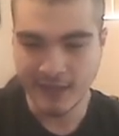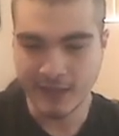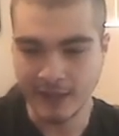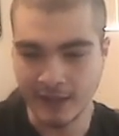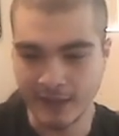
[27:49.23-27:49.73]

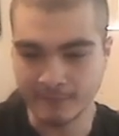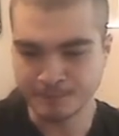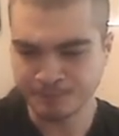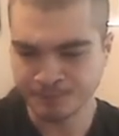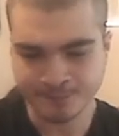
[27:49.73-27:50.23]

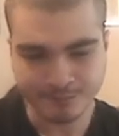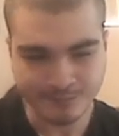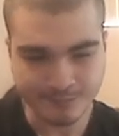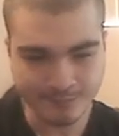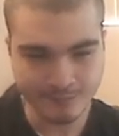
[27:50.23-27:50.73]

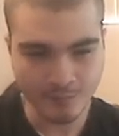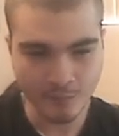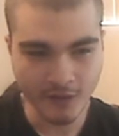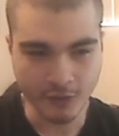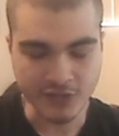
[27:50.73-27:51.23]

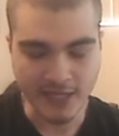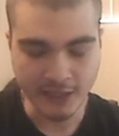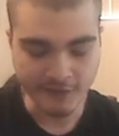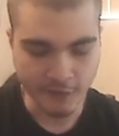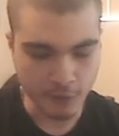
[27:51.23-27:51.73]

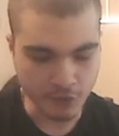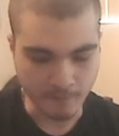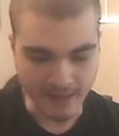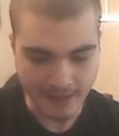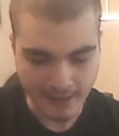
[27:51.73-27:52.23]
chatting on social
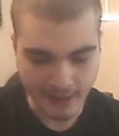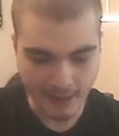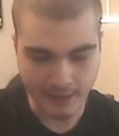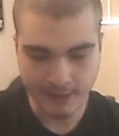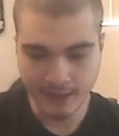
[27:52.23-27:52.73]

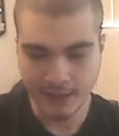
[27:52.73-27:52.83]
media,